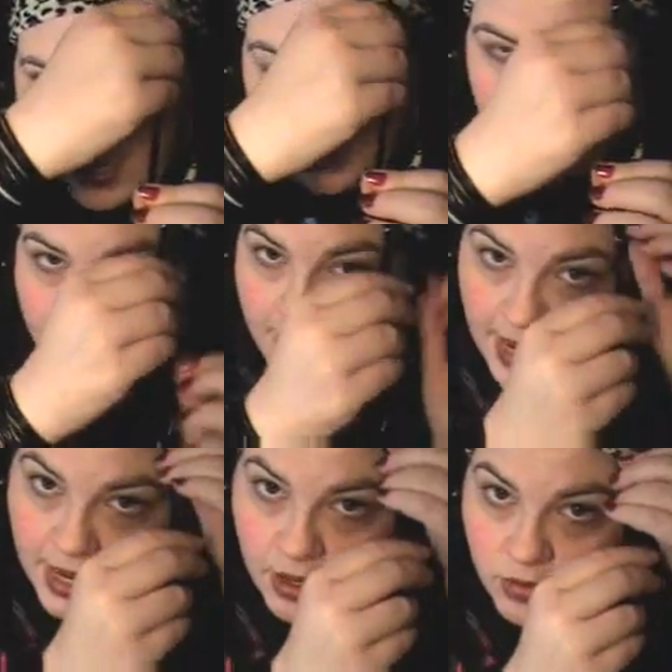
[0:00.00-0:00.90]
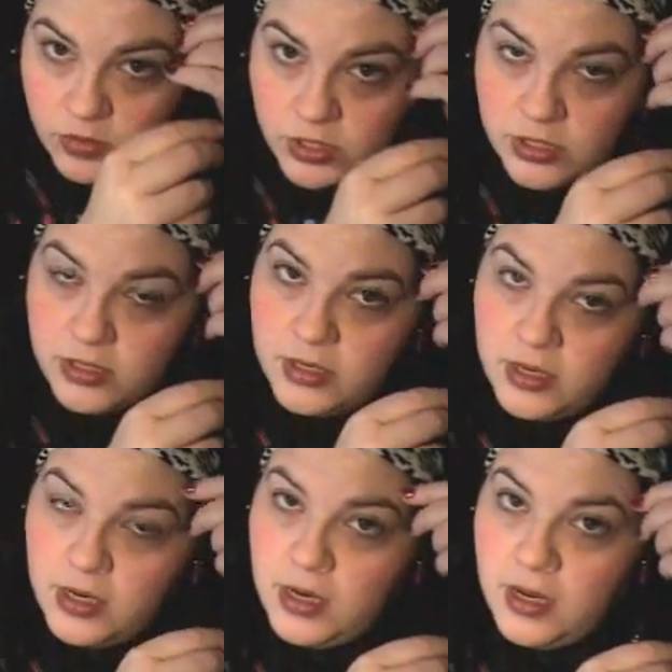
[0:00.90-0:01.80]
made an account
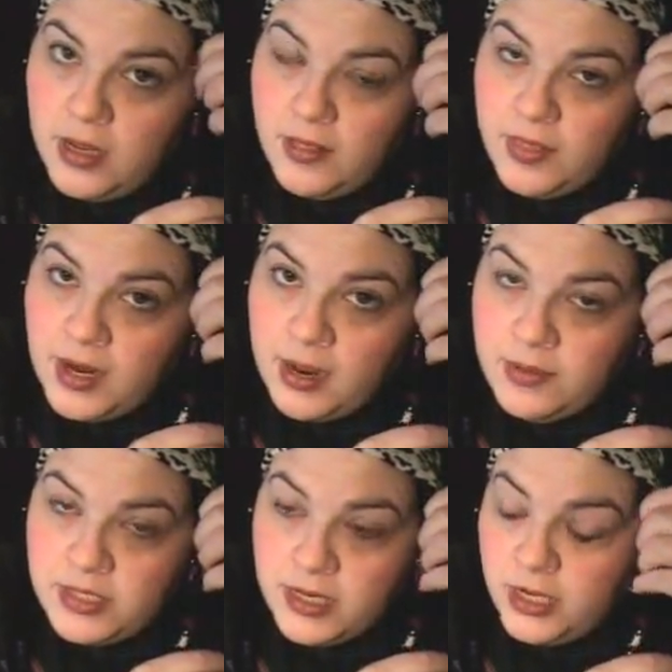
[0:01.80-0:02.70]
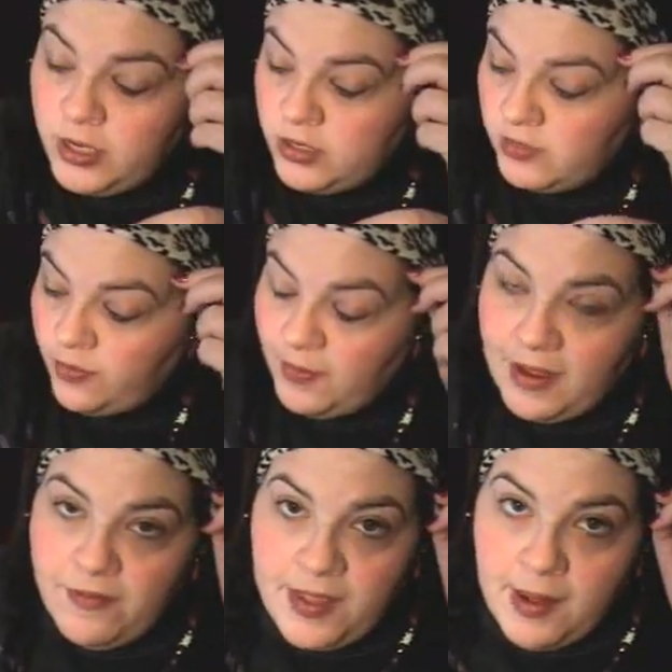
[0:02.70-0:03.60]
that I was going to use for
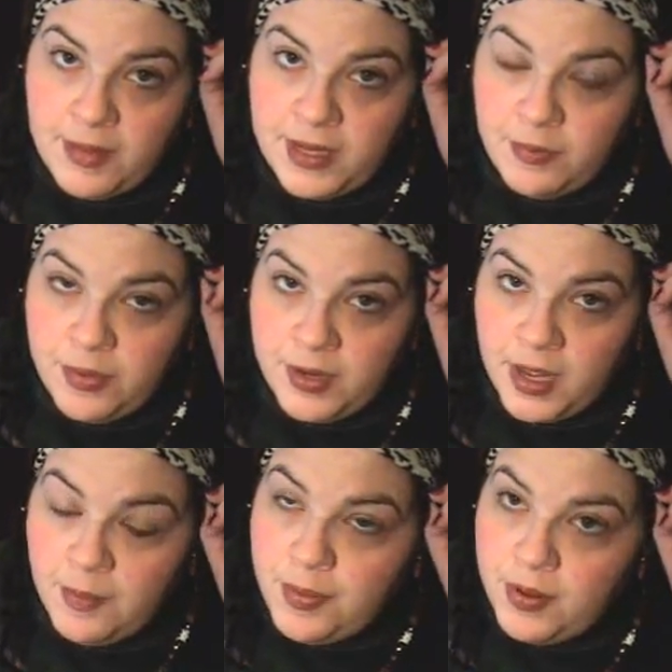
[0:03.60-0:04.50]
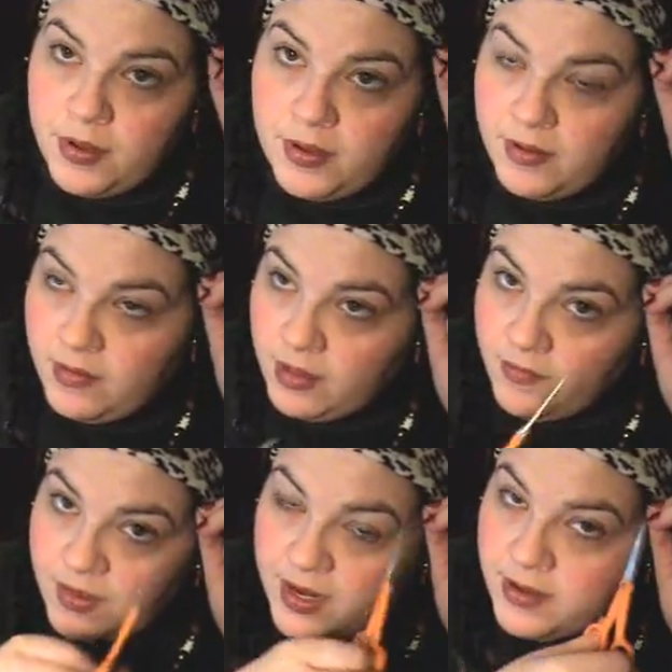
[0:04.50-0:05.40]
my family to put up
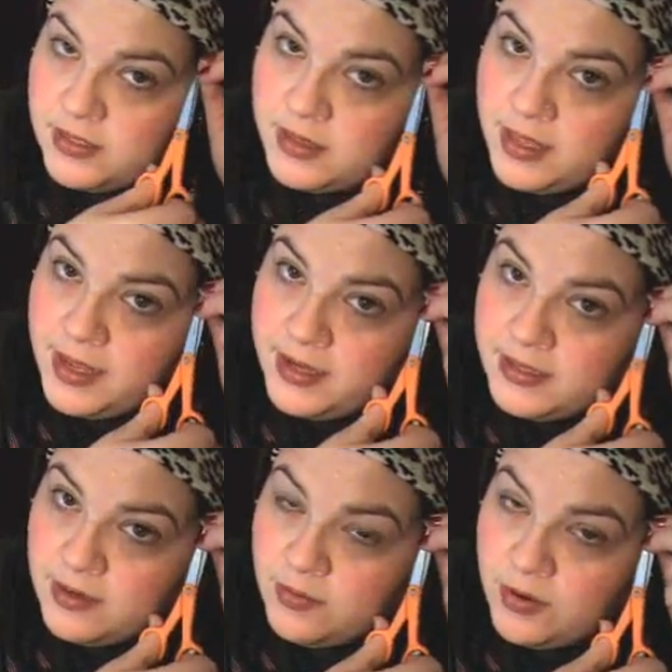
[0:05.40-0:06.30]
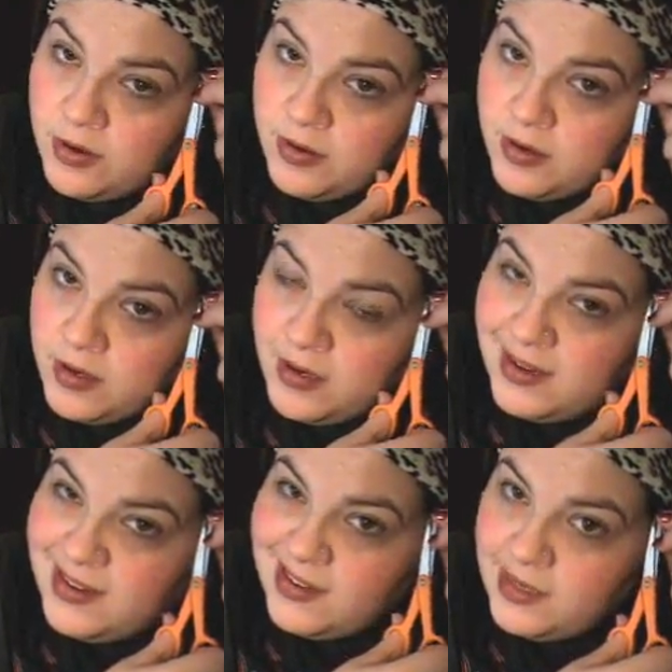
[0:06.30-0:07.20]
little videos and things that were,
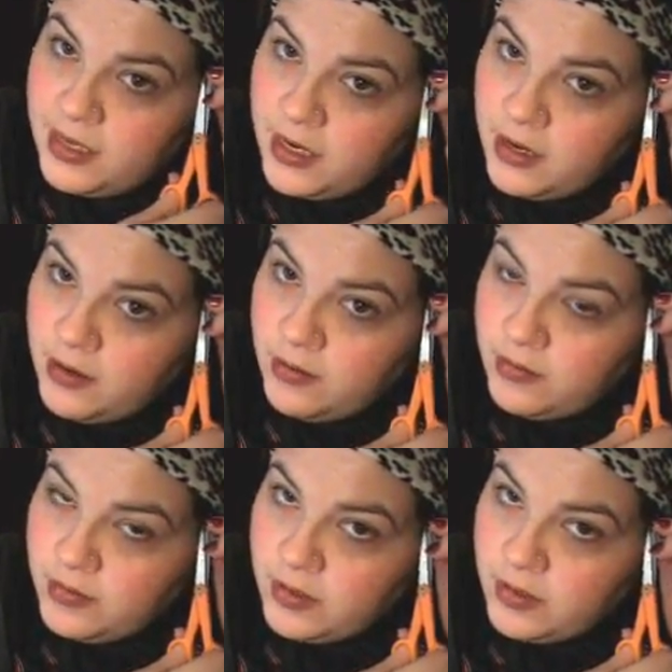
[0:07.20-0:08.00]
you know,